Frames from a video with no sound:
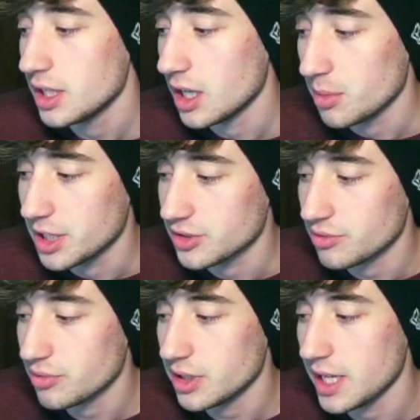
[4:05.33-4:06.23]
uh, because
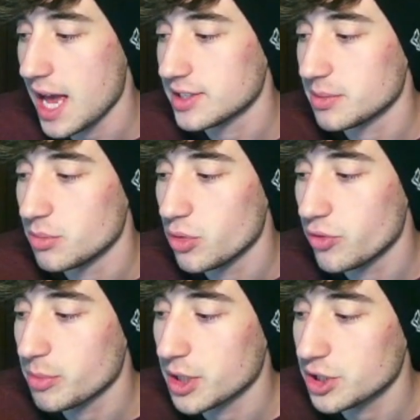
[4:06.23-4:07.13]
it really hasn't
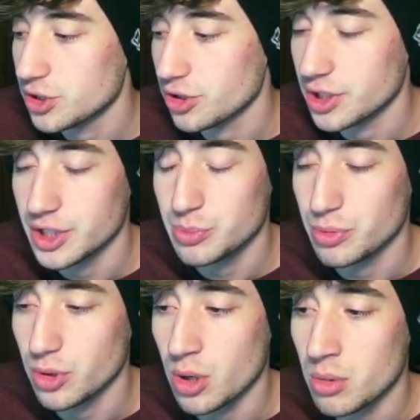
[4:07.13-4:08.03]
moved much during this promo